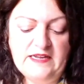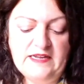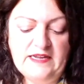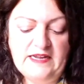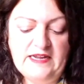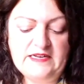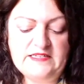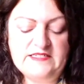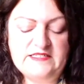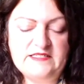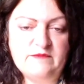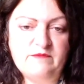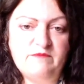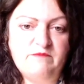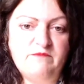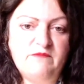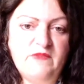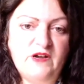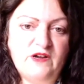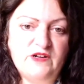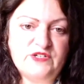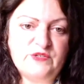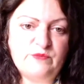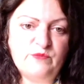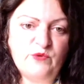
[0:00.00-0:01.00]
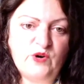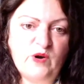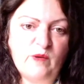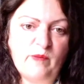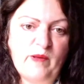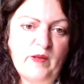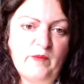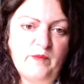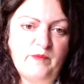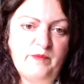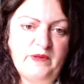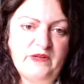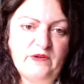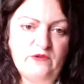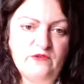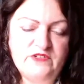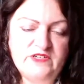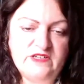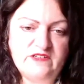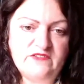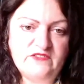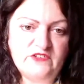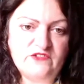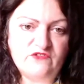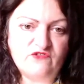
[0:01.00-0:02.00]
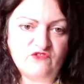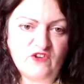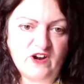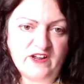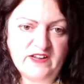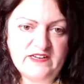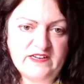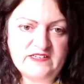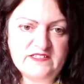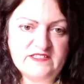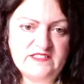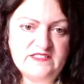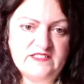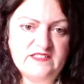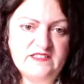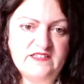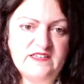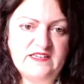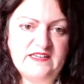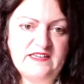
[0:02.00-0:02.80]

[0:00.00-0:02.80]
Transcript: It's much more about building the rights